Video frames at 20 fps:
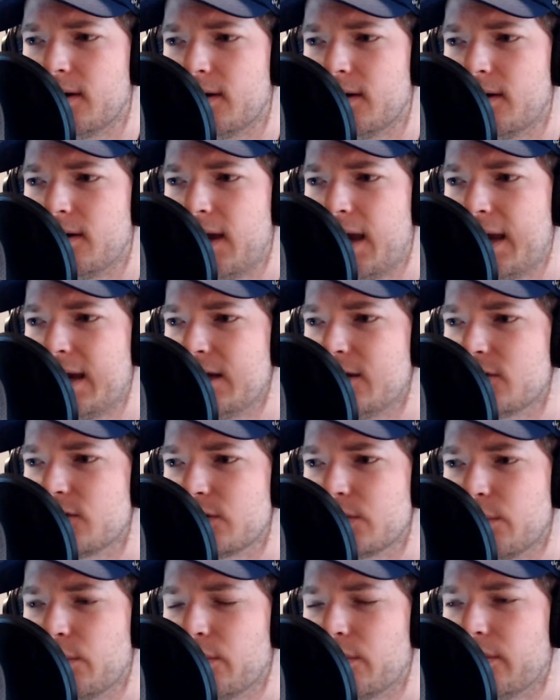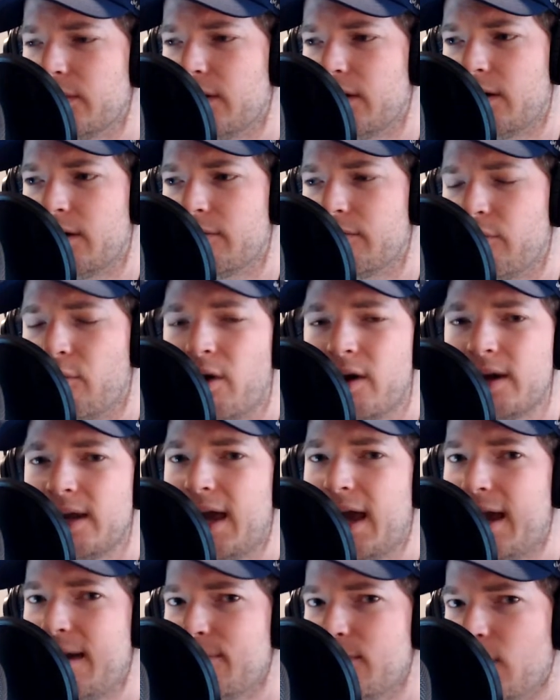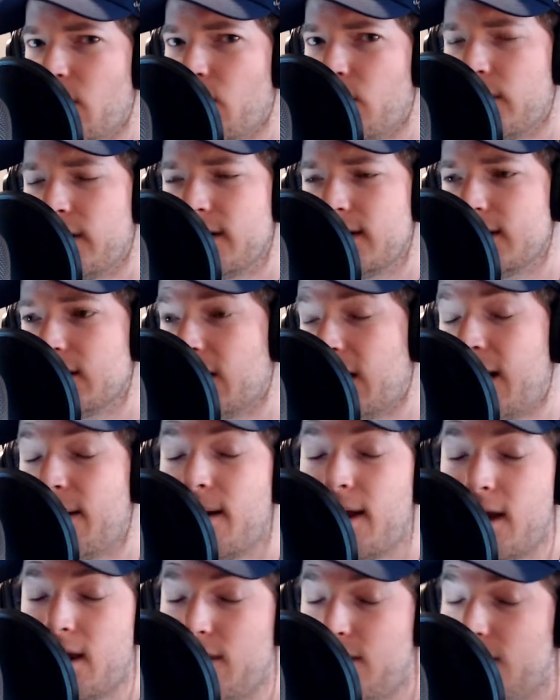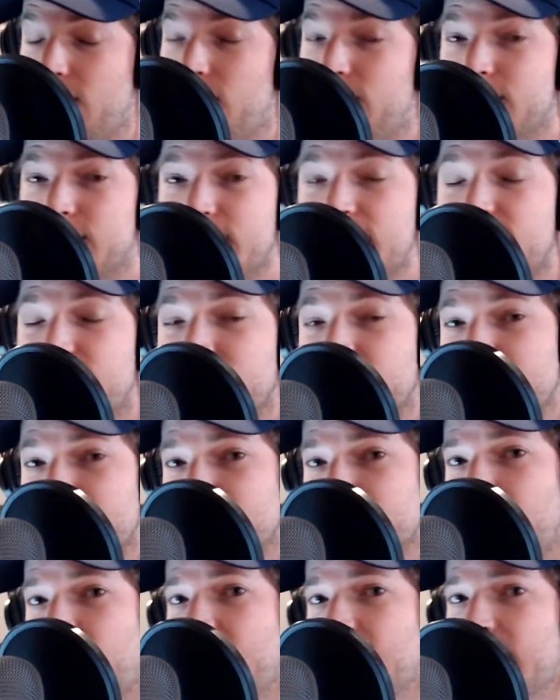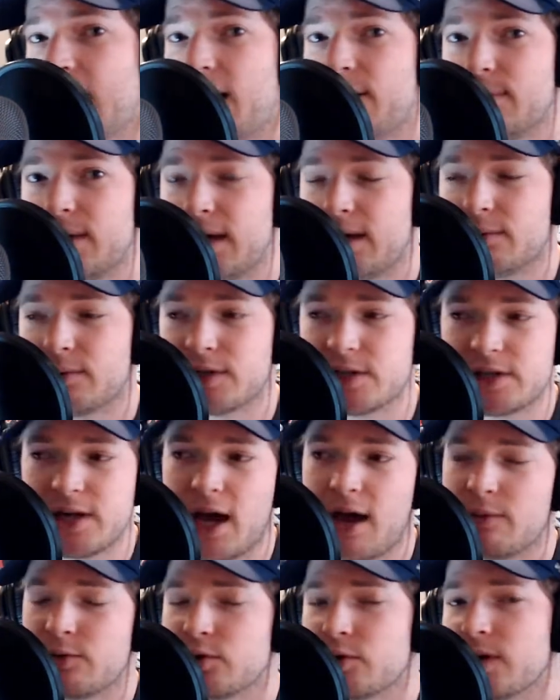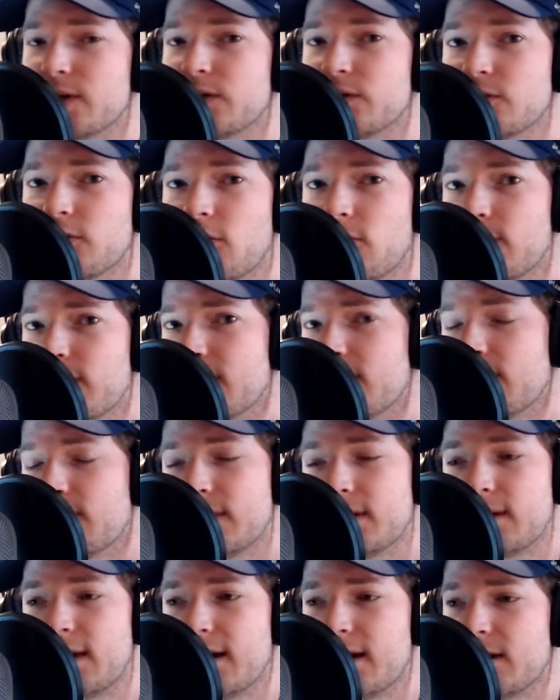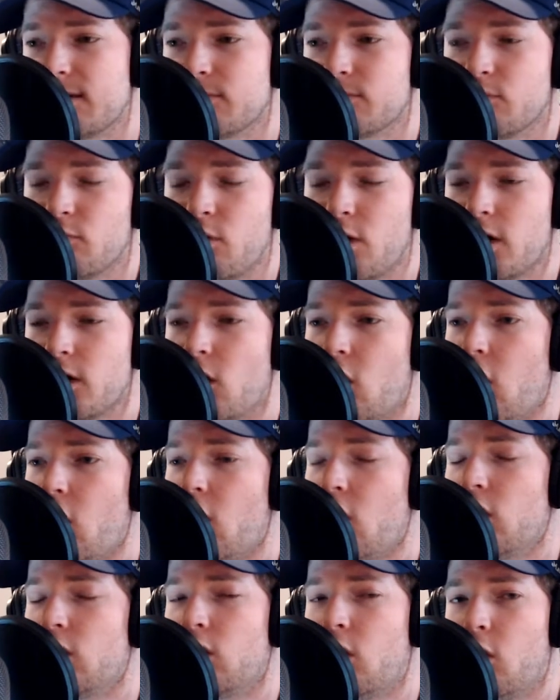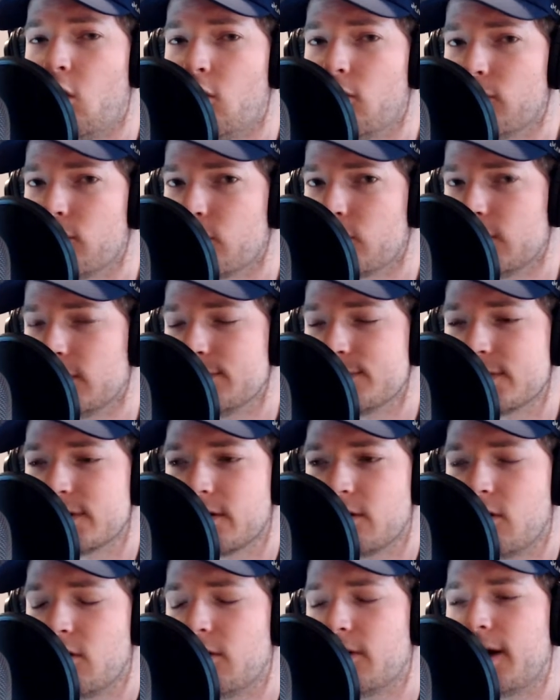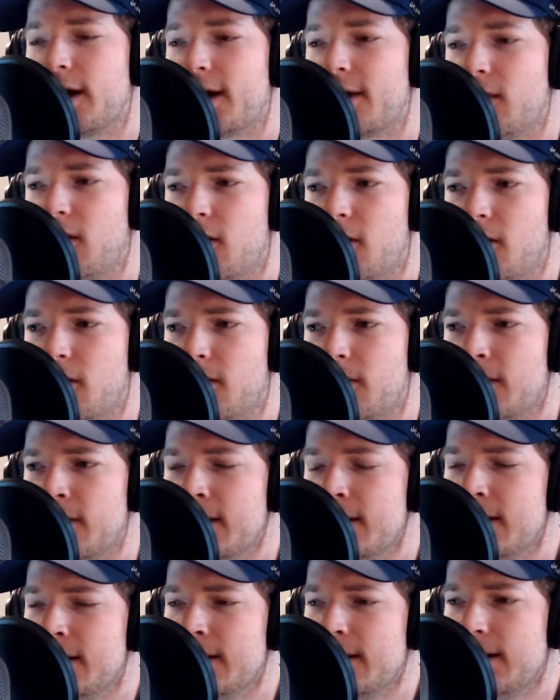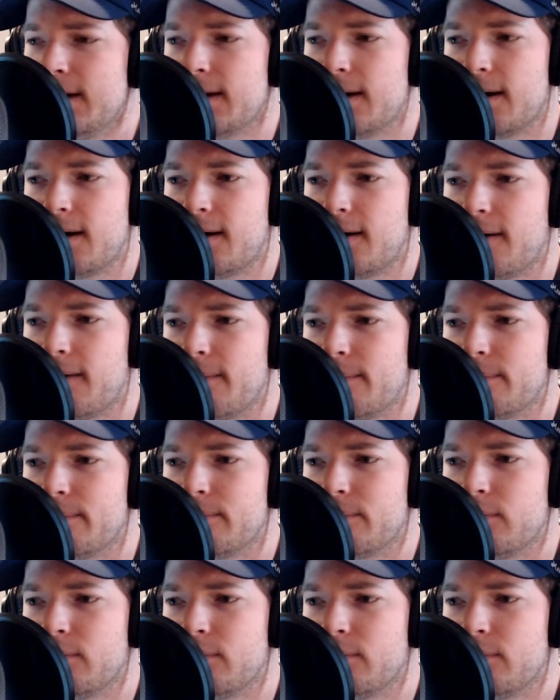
any sort of run game going, and then on the defensive side, not being able to stop Trey Sermon. I mean, letting him run all over Clemson all night long. Clemson